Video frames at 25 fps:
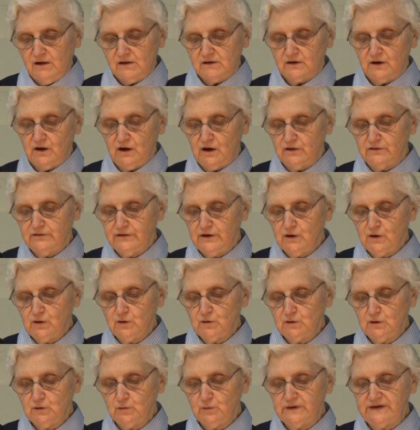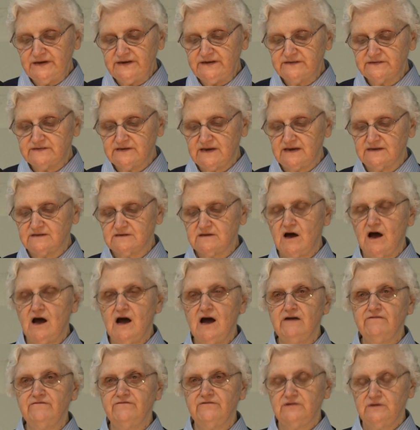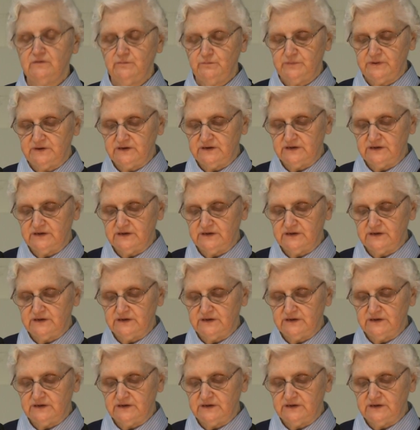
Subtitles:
Although Louise has often been